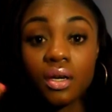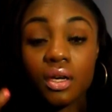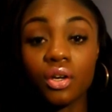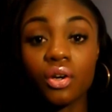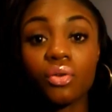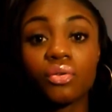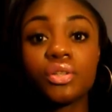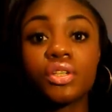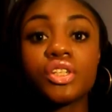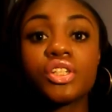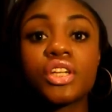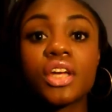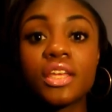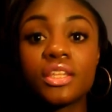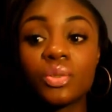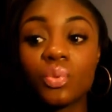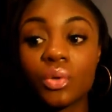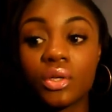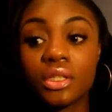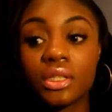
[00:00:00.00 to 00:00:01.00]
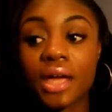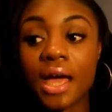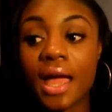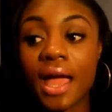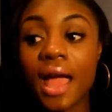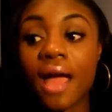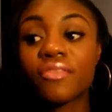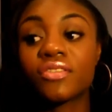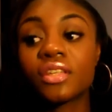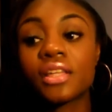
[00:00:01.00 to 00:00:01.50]
It only sheds when I
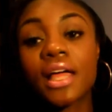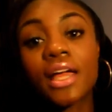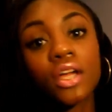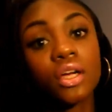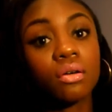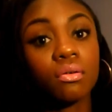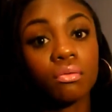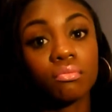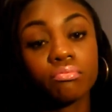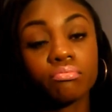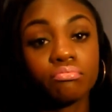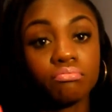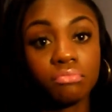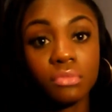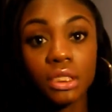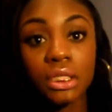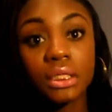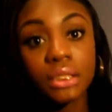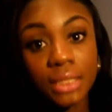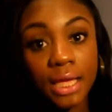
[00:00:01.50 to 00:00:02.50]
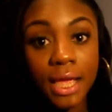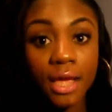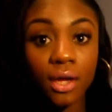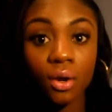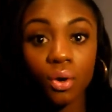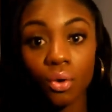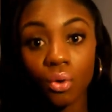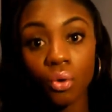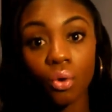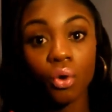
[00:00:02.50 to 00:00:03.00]
have to, like,
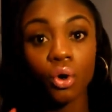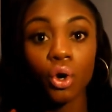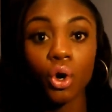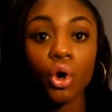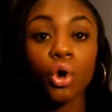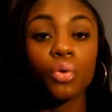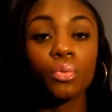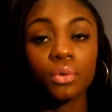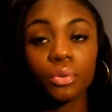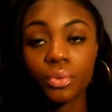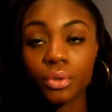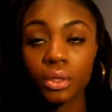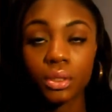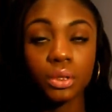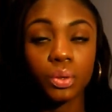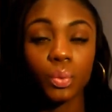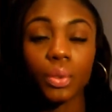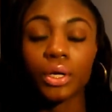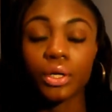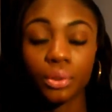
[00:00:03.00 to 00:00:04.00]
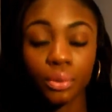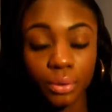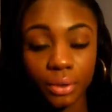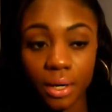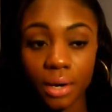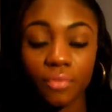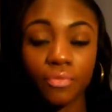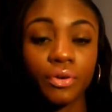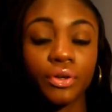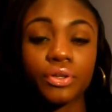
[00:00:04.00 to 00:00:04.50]
detangle or comb it when it's wet or
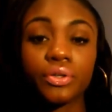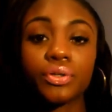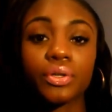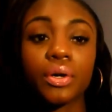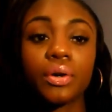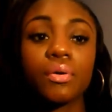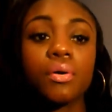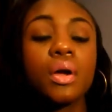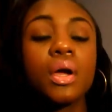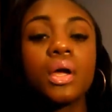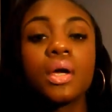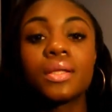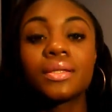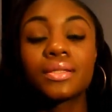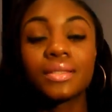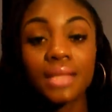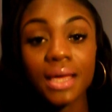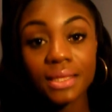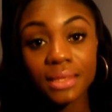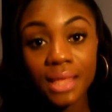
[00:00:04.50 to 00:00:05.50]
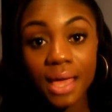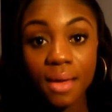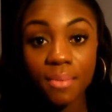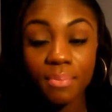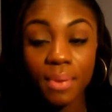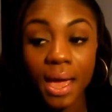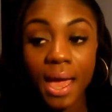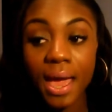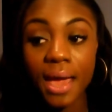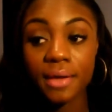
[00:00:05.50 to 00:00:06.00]
whatever. So it's not that
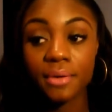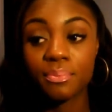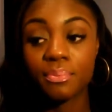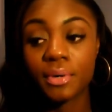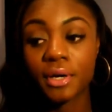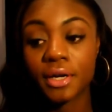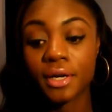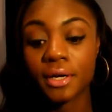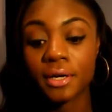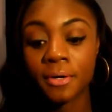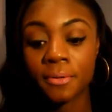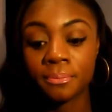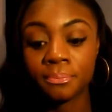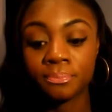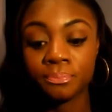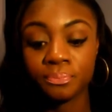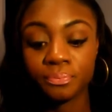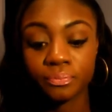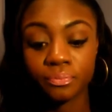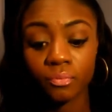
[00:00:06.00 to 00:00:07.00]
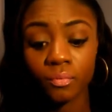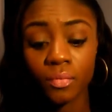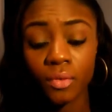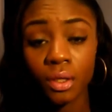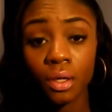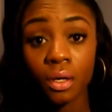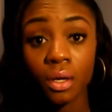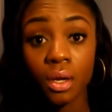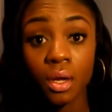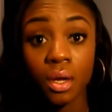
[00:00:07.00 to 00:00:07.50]
bad, but
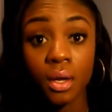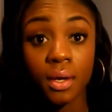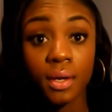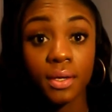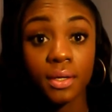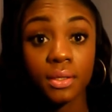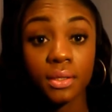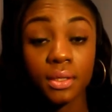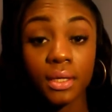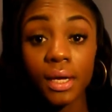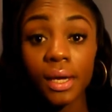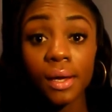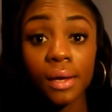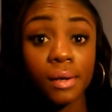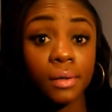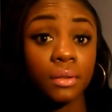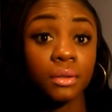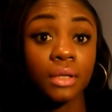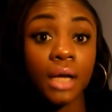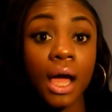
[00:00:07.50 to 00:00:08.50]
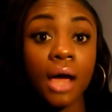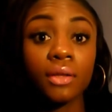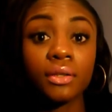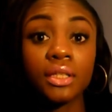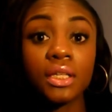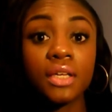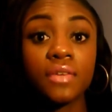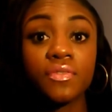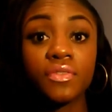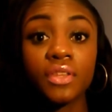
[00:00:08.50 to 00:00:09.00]
yeah, I'll
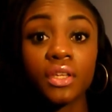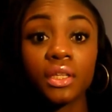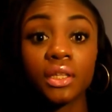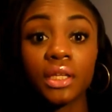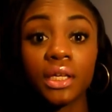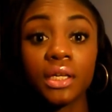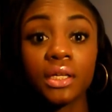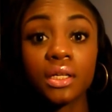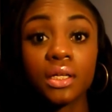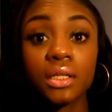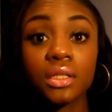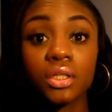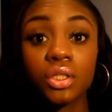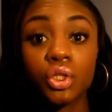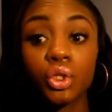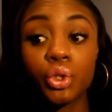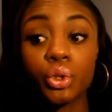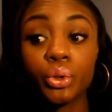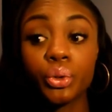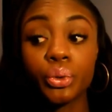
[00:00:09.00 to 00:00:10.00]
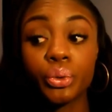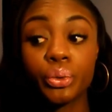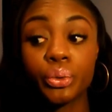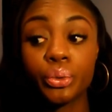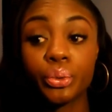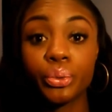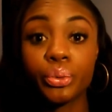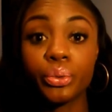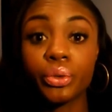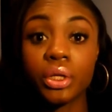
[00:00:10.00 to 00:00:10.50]
leave the links
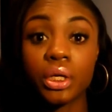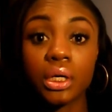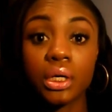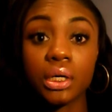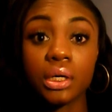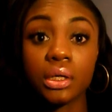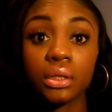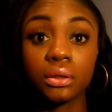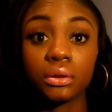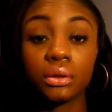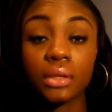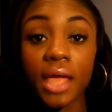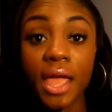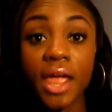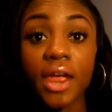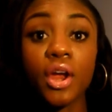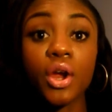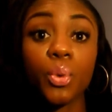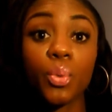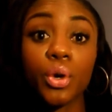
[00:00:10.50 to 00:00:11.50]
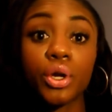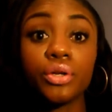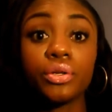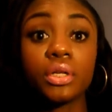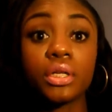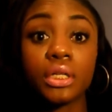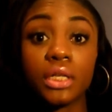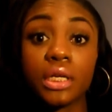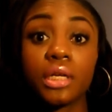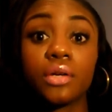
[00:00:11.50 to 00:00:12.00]
to the hair where you
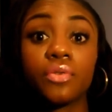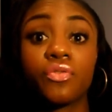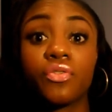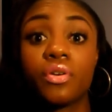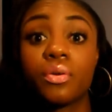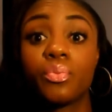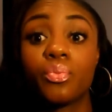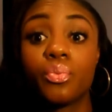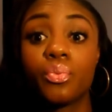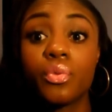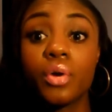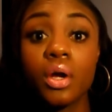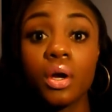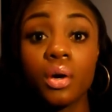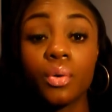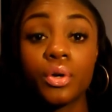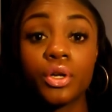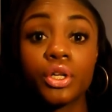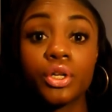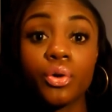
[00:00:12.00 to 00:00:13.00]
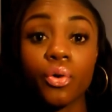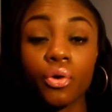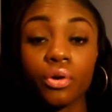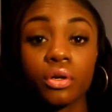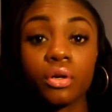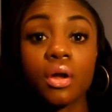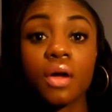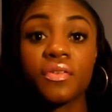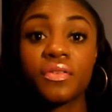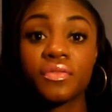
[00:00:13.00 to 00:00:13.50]
can get it from, where you can
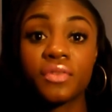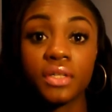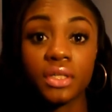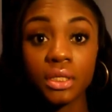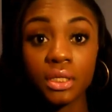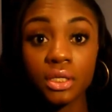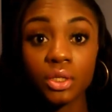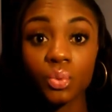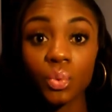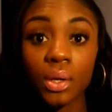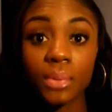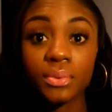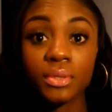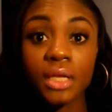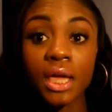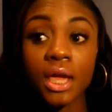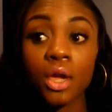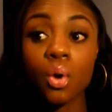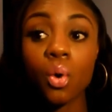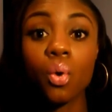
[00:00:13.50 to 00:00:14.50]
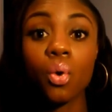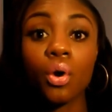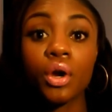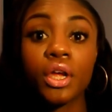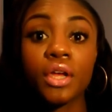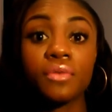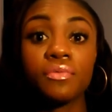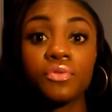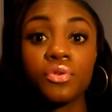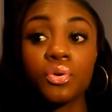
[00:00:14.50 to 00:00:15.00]
order it off of Indique's website, or
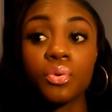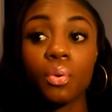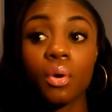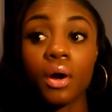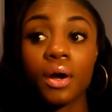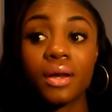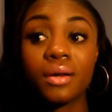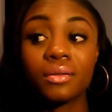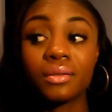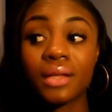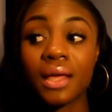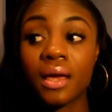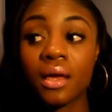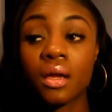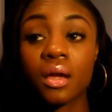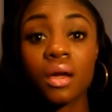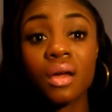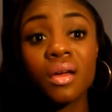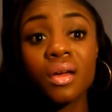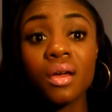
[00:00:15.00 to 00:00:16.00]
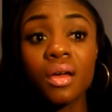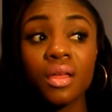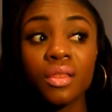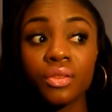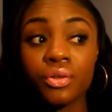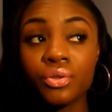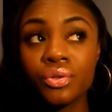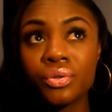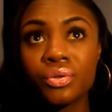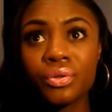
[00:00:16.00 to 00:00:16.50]
if you are in like
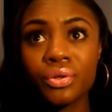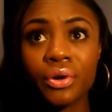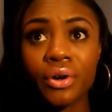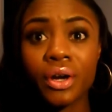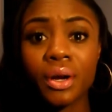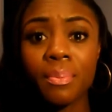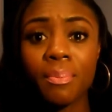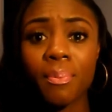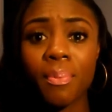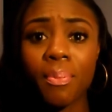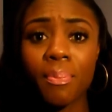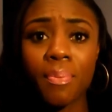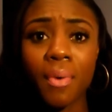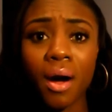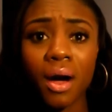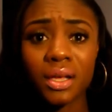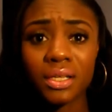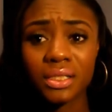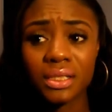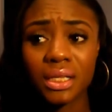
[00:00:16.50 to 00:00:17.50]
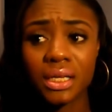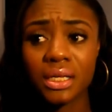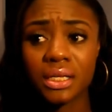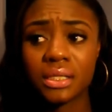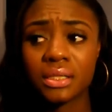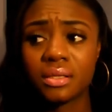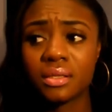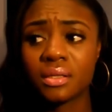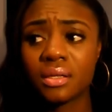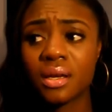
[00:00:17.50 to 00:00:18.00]
the New York,
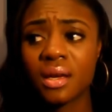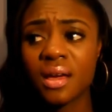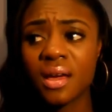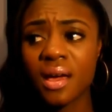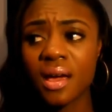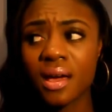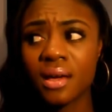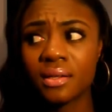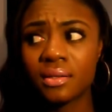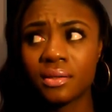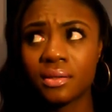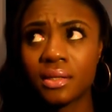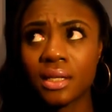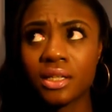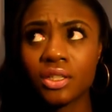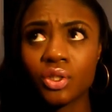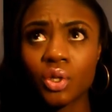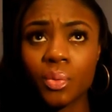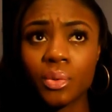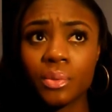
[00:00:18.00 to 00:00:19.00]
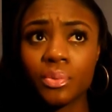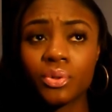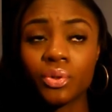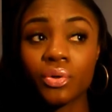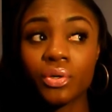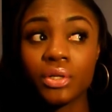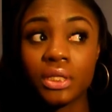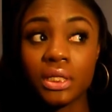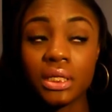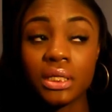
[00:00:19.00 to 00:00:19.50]
Boston, they just opened up a
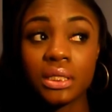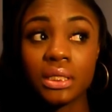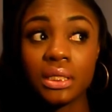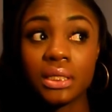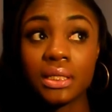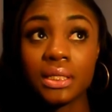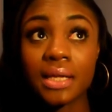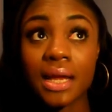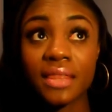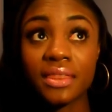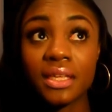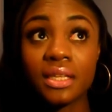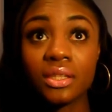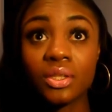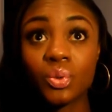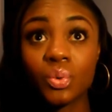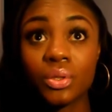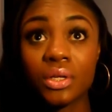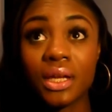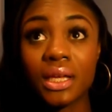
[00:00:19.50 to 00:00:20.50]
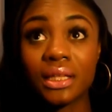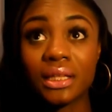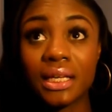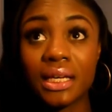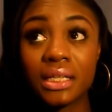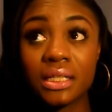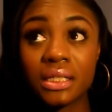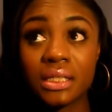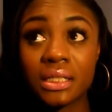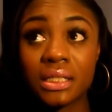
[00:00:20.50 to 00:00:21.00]
store in DC, and I think there's one in
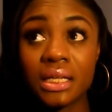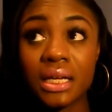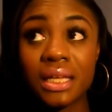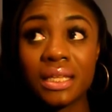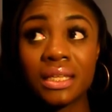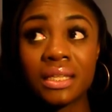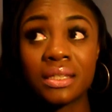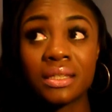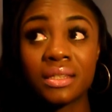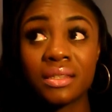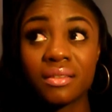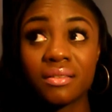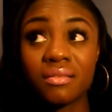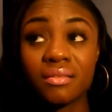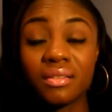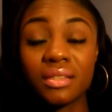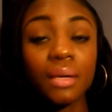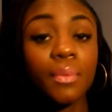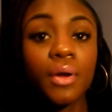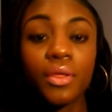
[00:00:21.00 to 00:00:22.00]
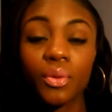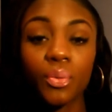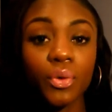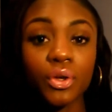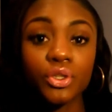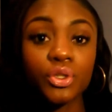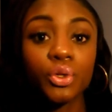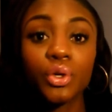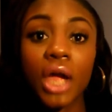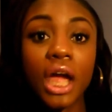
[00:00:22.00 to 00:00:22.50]
Atlanta and some other
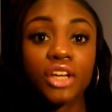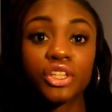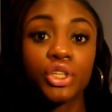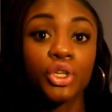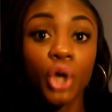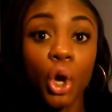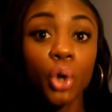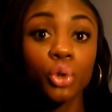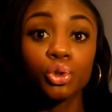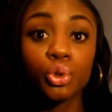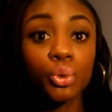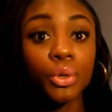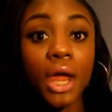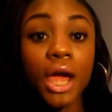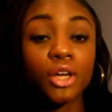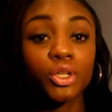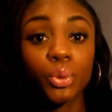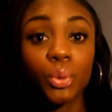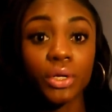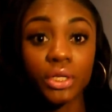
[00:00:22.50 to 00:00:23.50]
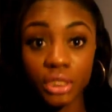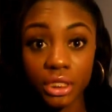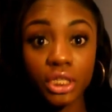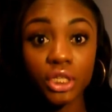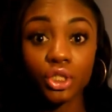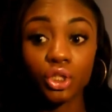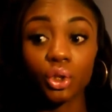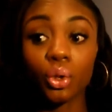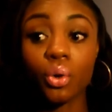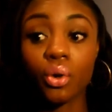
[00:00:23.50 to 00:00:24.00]
ones. You can actually go to an actual
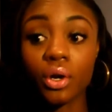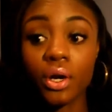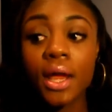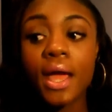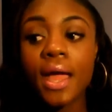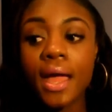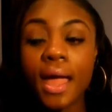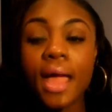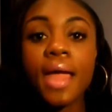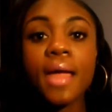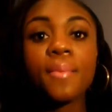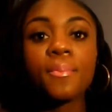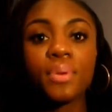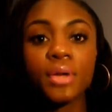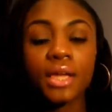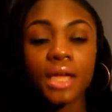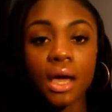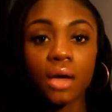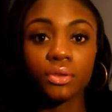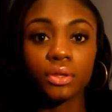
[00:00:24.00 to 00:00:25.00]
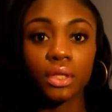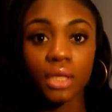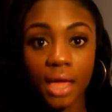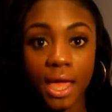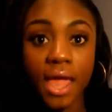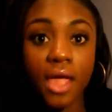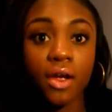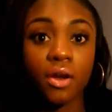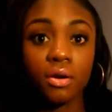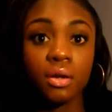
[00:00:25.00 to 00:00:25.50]
Indique store and pick out the
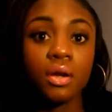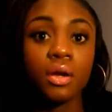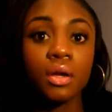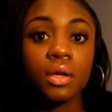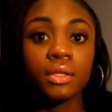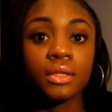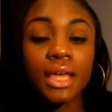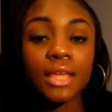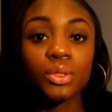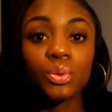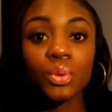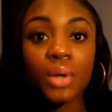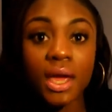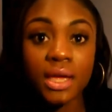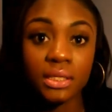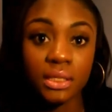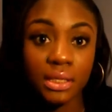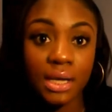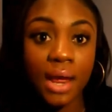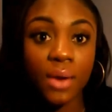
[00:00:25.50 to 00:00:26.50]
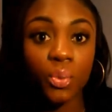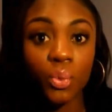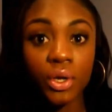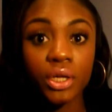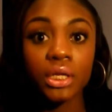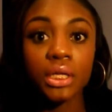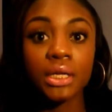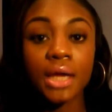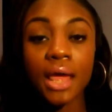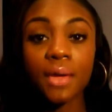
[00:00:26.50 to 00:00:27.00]
hair. That's what I did. I
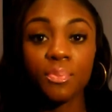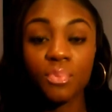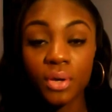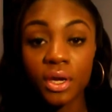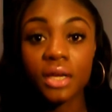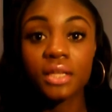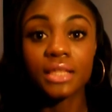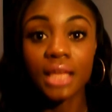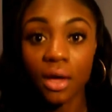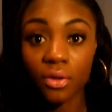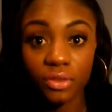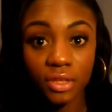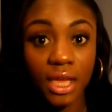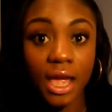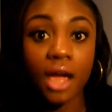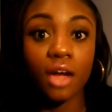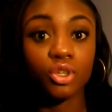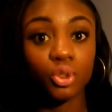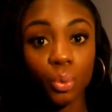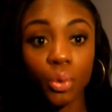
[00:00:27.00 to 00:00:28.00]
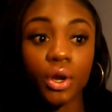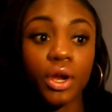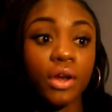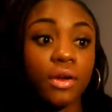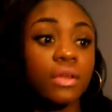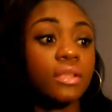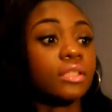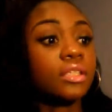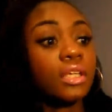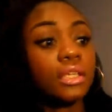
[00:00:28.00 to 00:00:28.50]
went and I picked out the actual
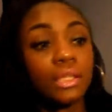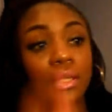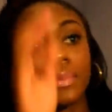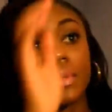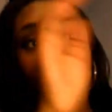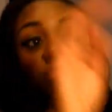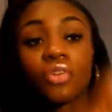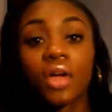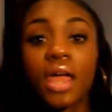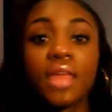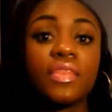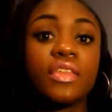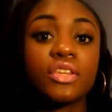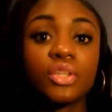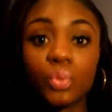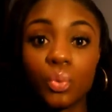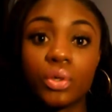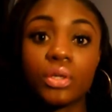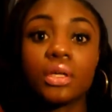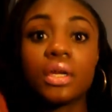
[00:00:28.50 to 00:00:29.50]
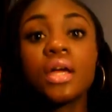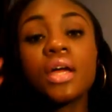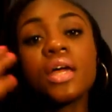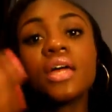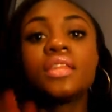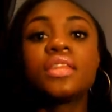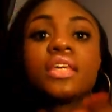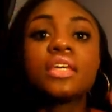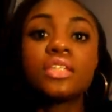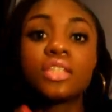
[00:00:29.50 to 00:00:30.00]
hair and said, let me try this one.
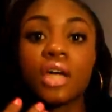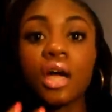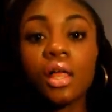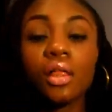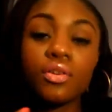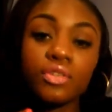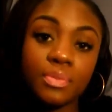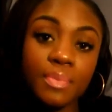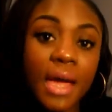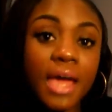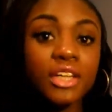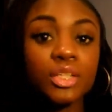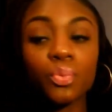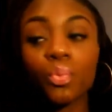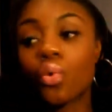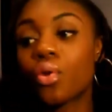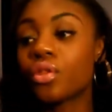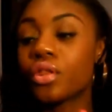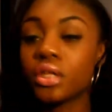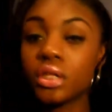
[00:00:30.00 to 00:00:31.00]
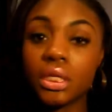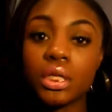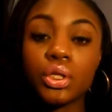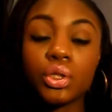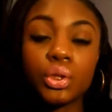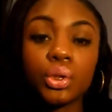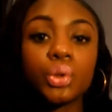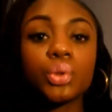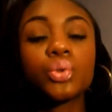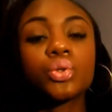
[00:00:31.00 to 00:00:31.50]
These colors match more than
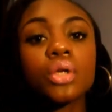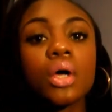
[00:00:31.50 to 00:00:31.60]
these two.